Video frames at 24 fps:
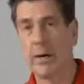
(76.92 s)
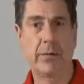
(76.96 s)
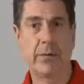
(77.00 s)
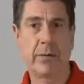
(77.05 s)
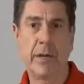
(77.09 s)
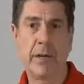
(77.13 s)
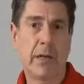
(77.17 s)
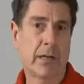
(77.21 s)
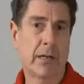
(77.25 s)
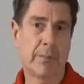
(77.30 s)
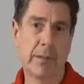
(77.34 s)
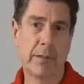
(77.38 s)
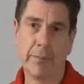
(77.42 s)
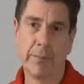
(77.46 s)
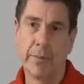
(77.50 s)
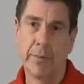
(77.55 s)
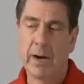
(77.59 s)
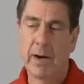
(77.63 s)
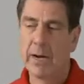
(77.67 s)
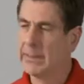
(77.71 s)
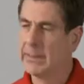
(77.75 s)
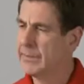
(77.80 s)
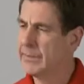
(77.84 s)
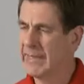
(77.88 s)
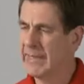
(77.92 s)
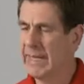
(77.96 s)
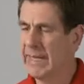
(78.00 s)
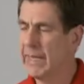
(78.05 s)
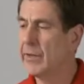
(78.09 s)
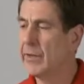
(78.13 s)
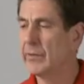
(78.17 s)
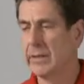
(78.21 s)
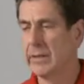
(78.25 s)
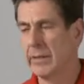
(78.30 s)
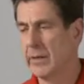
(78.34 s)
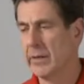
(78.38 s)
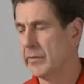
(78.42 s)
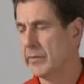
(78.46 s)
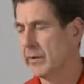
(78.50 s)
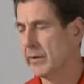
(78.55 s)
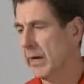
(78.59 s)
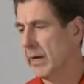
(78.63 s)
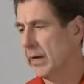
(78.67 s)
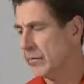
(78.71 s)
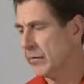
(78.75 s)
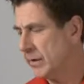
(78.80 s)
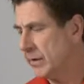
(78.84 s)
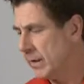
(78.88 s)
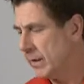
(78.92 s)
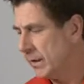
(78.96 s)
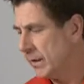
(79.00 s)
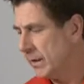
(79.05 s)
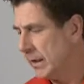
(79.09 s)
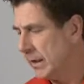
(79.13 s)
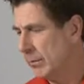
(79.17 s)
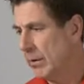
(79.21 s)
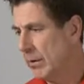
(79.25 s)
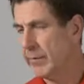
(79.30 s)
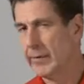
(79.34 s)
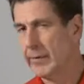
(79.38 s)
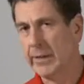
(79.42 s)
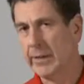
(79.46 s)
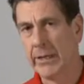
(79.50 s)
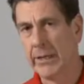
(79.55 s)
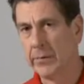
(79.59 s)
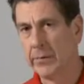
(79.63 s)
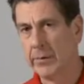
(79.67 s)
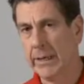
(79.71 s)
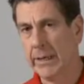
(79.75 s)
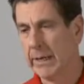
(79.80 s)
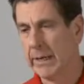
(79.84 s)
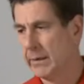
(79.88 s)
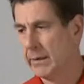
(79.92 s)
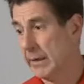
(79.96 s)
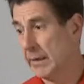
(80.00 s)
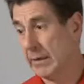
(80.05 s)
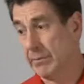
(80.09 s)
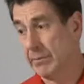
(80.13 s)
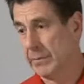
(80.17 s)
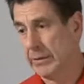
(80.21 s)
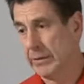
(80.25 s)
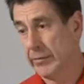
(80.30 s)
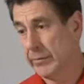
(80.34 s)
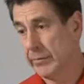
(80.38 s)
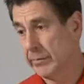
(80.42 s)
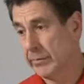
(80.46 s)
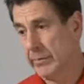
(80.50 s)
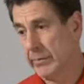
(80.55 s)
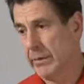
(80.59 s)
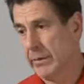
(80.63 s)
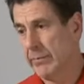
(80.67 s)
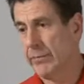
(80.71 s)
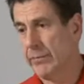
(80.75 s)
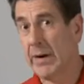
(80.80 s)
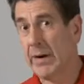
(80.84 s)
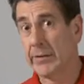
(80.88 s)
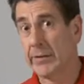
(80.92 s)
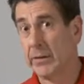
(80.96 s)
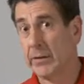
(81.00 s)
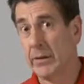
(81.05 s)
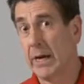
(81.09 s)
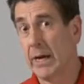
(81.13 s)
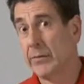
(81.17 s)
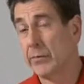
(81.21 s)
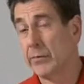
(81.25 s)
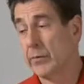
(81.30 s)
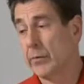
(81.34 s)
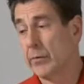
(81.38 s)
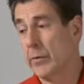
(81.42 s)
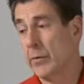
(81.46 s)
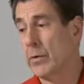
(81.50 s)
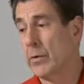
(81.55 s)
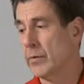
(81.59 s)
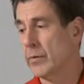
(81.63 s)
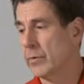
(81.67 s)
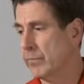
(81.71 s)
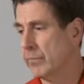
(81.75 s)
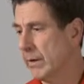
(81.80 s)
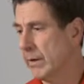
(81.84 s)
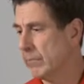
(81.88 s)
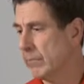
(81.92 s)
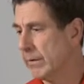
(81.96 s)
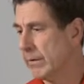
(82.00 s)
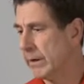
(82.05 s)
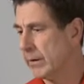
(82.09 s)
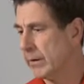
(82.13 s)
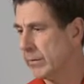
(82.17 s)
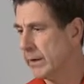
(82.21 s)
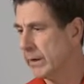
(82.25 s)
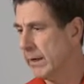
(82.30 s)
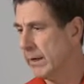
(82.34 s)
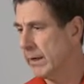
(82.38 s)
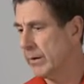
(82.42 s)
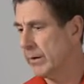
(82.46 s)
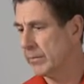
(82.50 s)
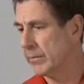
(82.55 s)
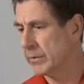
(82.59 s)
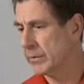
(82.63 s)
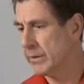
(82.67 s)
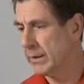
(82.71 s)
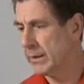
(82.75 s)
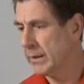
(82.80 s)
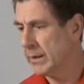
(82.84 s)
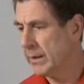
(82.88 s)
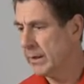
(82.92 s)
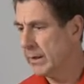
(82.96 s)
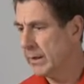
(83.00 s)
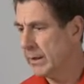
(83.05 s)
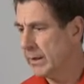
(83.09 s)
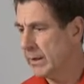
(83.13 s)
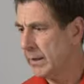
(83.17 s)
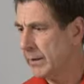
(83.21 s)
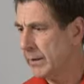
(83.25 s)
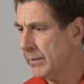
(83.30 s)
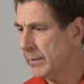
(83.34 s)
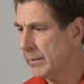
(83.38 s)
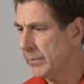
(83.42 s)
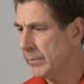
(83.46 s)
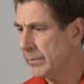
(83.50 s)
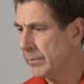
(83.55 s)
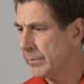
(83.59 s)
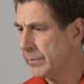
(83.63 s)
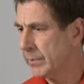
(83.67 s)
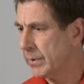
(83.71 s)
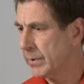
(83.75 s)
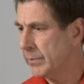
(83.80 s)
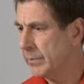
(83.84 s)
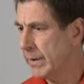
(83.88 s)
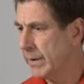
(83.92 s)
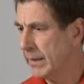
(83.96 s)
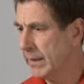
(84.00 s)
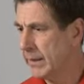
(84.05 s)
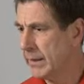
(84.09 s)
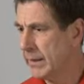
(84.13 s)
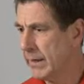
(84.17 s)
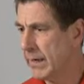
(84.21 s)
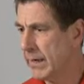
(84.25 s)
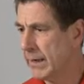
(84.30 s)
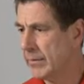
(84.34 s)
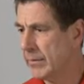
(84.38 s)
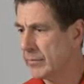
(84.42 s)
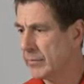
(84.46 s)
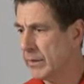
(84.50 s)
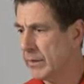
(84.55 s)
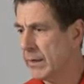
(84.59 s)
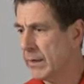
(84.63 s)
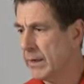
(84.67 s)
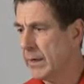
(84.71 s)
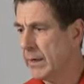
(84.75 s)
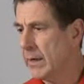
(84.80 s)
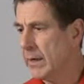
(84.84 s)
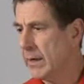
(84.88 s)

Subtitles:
about can be bought easily these days over the internet and just back to lots of stores in regular towns. Pen knives,